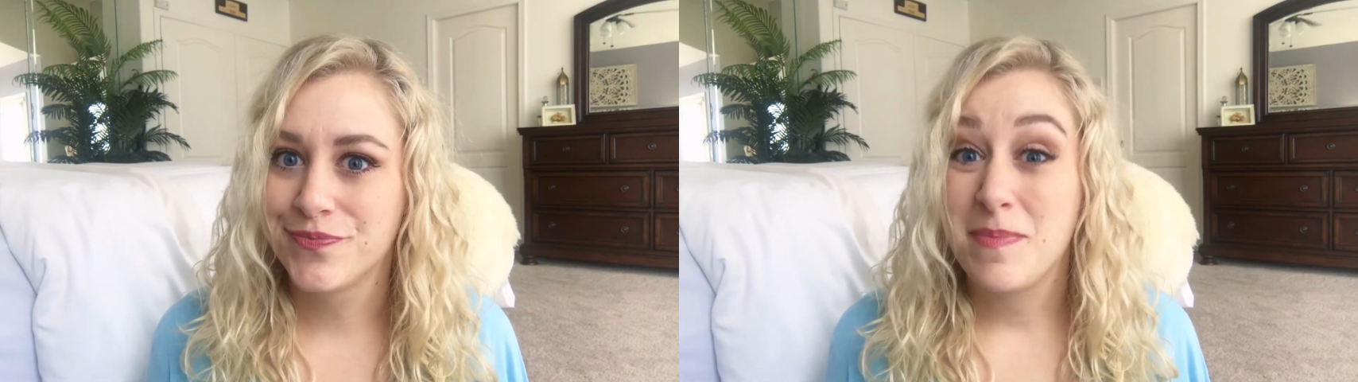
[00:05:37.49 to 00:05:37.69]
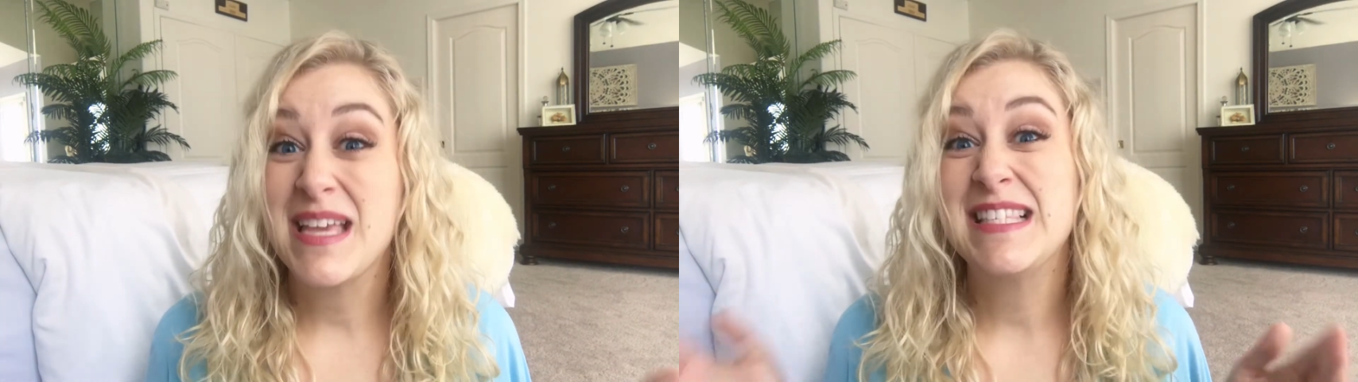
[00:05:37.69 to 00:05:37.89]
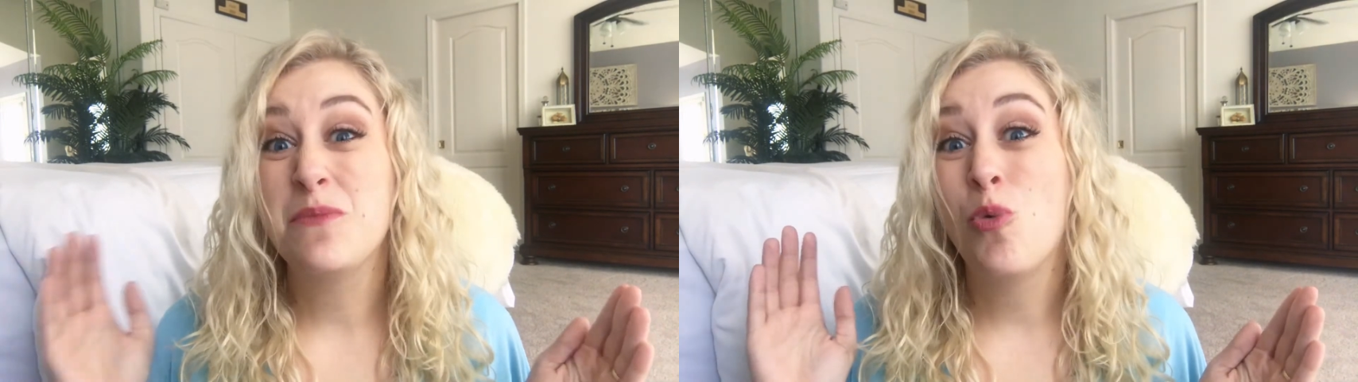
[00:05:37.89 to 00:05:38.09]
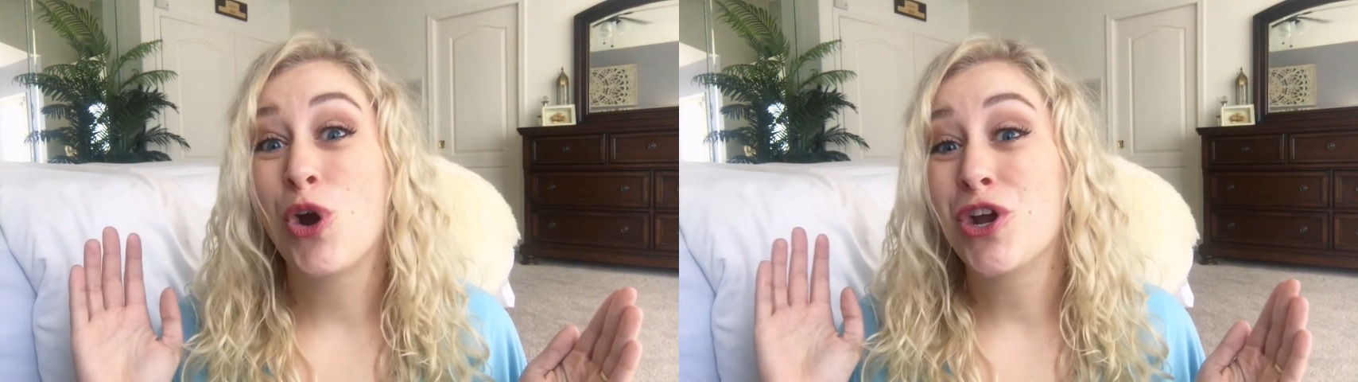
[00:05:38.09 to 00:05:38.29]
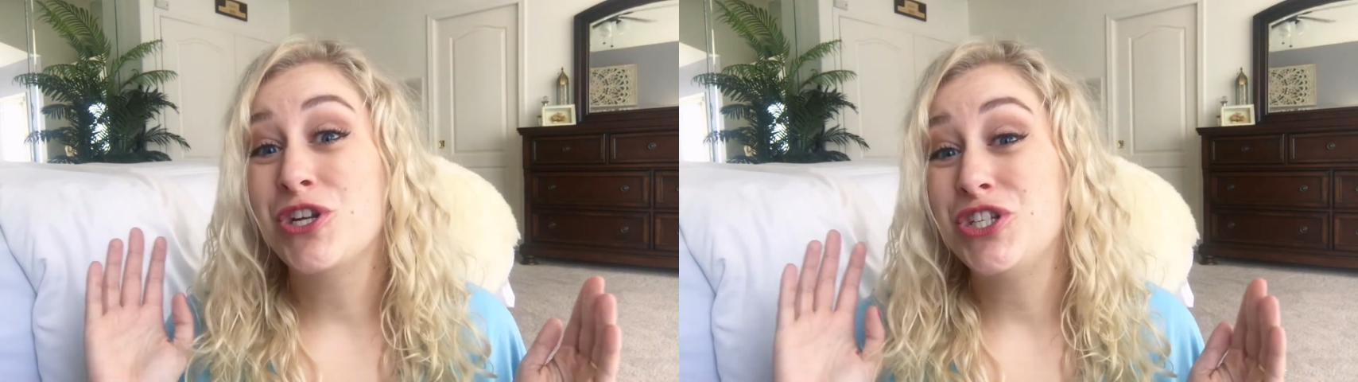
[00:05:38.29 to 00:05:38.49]
Because the more
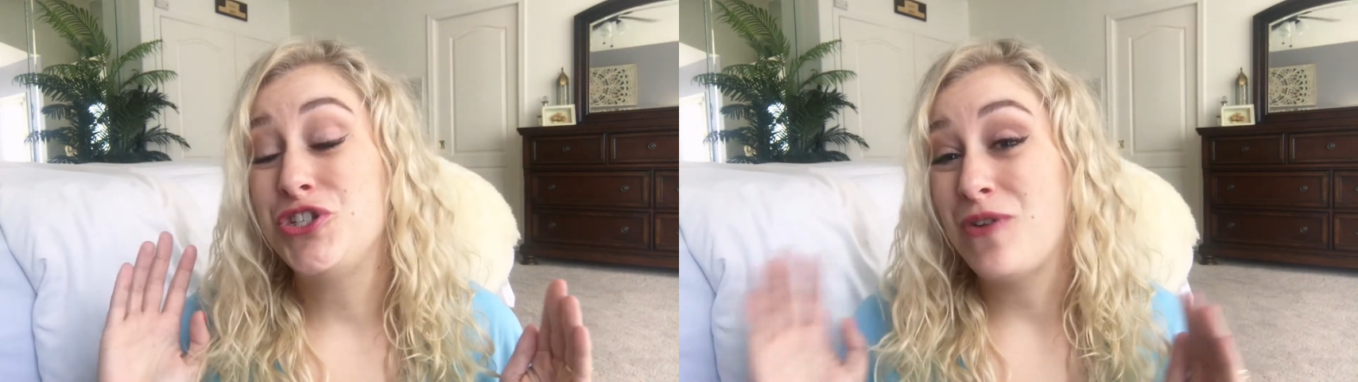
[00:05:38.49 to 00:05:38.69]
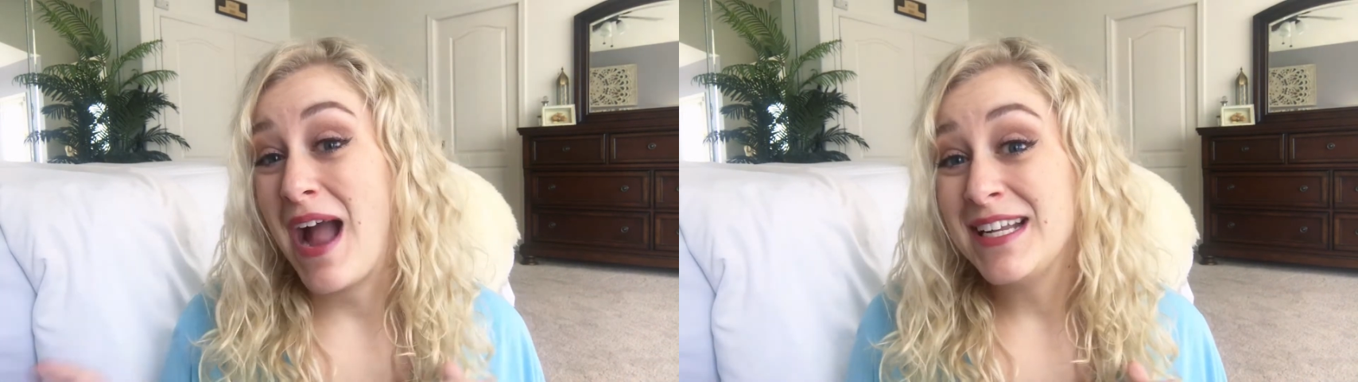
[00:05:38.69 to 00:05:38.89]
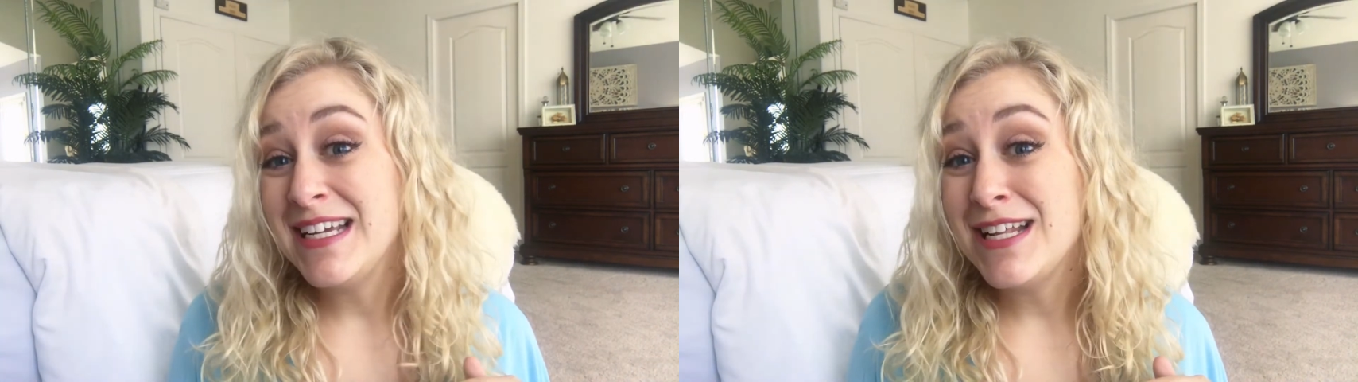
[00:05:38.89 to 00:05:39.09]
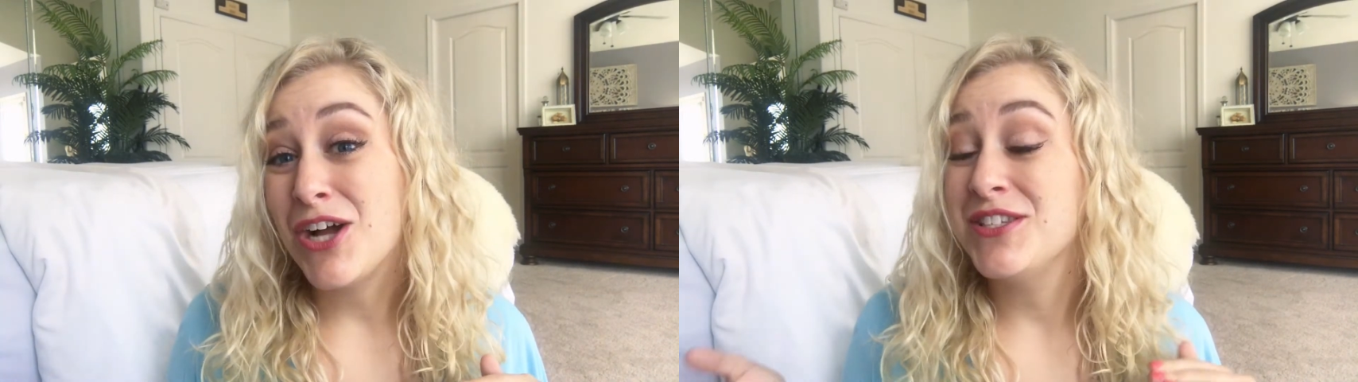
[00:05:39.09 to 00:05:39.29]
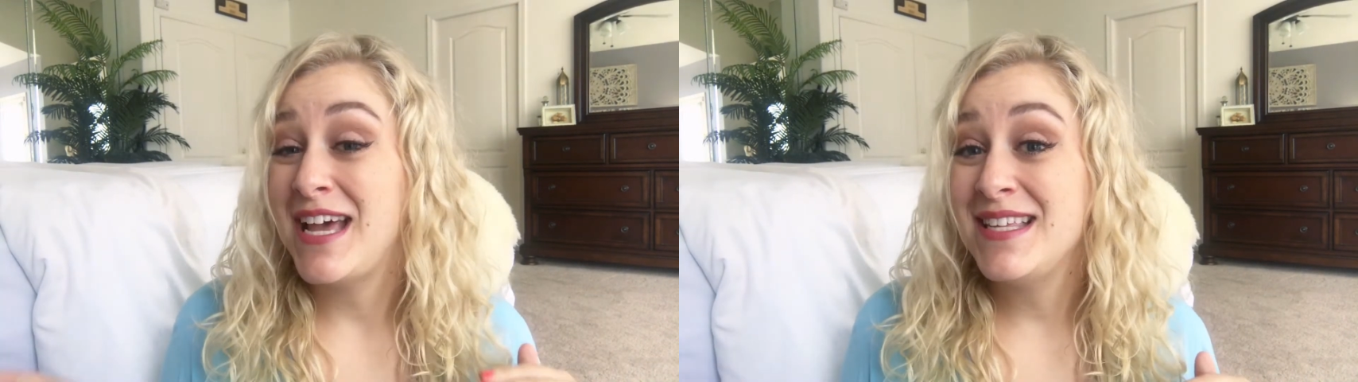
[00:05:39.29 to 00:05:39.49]
you're distracted
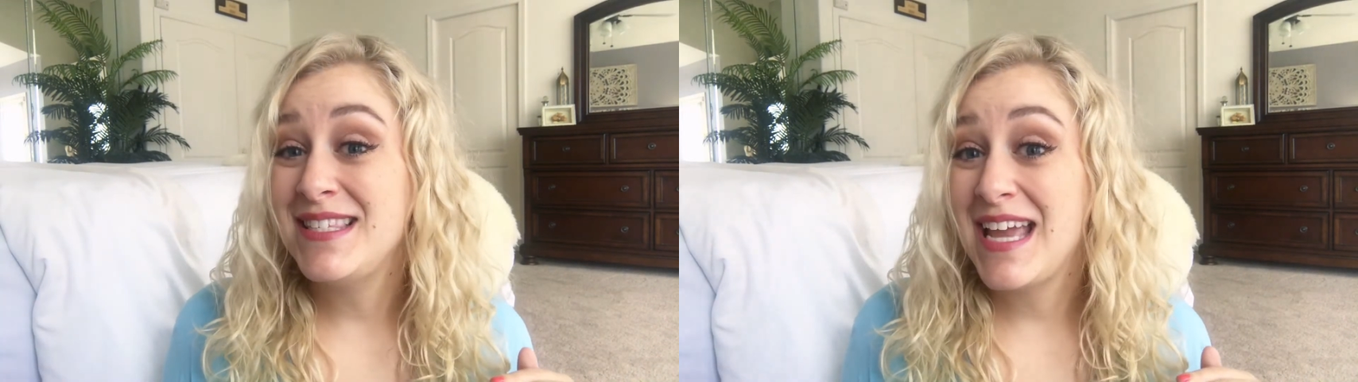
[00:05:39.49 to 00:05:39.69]
on test